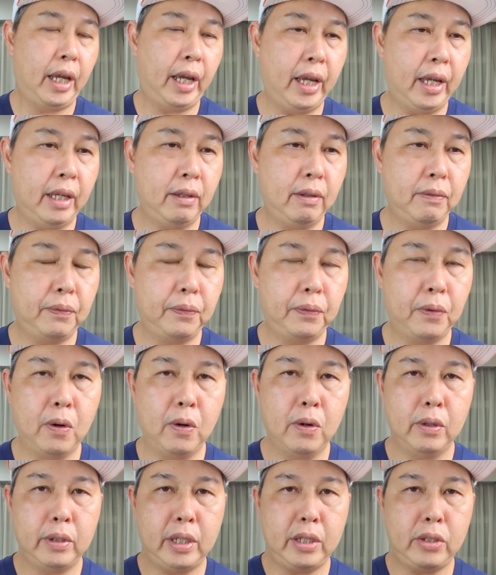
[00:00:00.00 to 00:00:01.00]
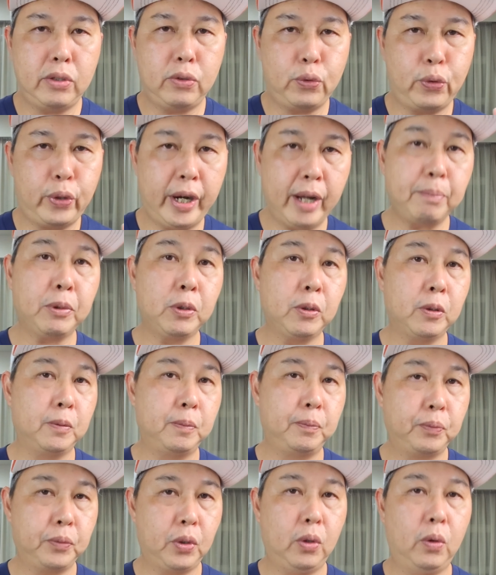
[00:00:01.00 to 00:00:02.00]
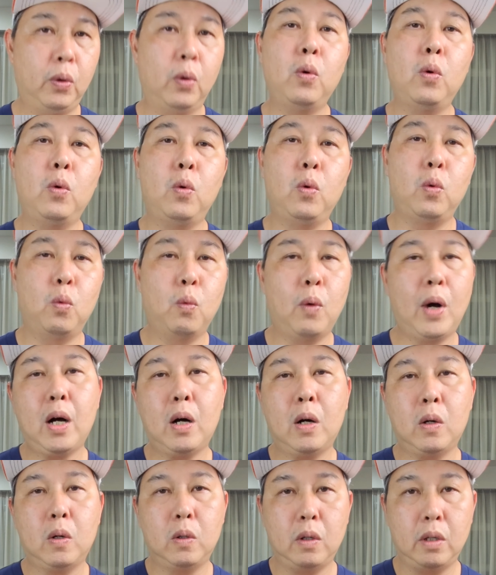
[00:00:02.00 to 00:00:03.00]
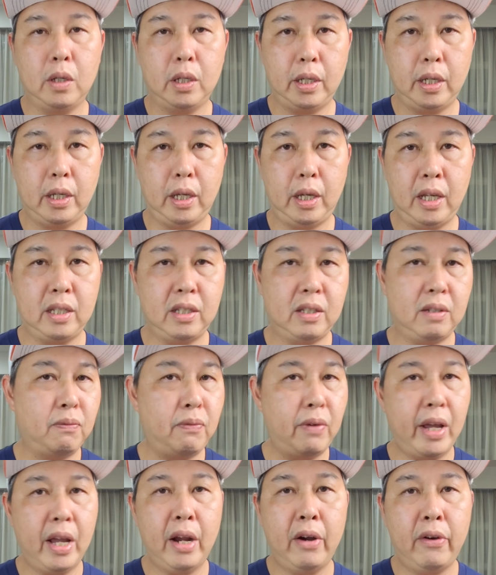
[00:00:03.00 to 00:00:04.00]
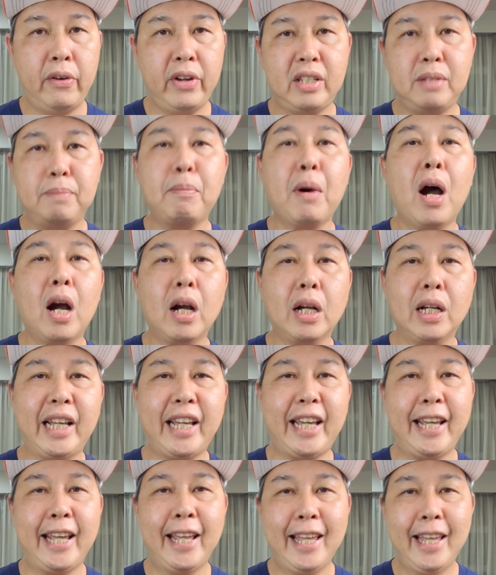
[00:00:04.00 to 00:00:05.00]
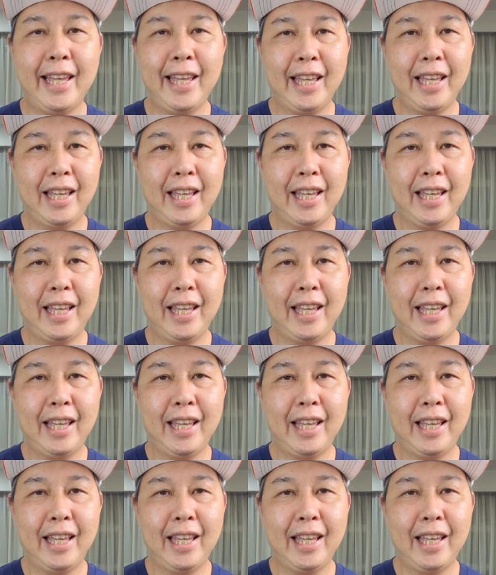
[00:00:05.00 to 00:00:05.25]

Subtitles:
And for the treble, oh wow, it's very sparkly.